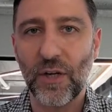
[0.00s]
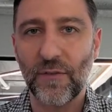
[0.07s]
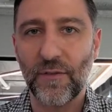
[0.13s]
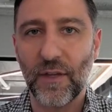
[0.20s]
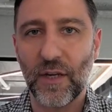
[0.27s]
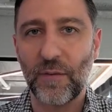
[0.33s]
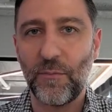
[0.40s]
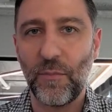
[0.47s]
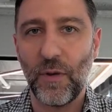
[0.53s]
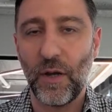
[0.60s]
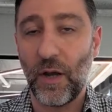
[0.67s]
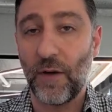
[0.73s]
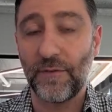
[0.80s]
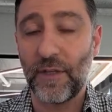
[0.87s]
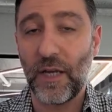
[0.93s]
of
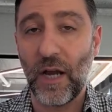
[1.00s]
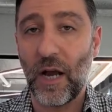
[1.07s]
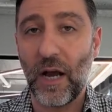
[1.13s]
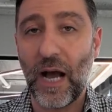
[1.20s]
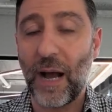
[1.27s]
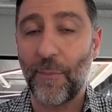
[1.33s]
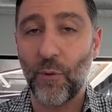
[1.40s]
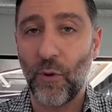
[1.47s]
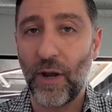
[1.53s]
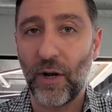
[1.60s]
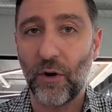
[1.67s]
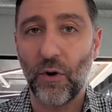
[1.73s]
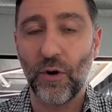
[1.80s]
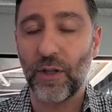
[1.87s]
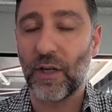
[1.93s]
the
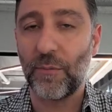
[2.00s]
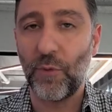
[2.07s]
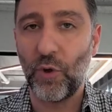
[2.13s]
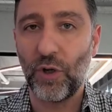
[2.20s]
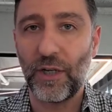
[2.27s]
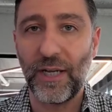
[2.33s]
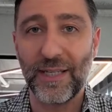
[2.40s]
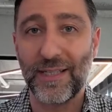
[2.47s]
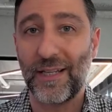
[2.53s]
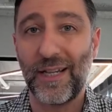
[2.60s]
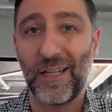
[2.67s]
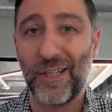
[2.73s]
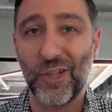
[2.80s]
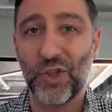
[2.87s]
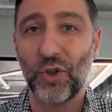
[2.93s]
operator or the community as an
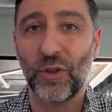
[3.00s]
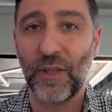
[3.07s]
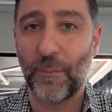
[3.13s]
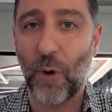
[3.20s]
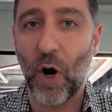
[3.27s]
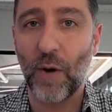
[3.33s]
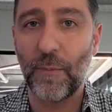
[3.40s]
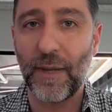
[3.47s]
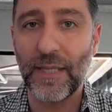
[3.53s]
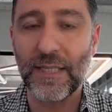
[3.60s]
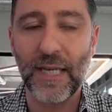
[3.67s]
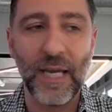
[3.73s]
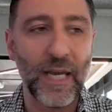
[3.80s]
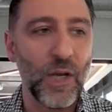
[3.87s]
additional department.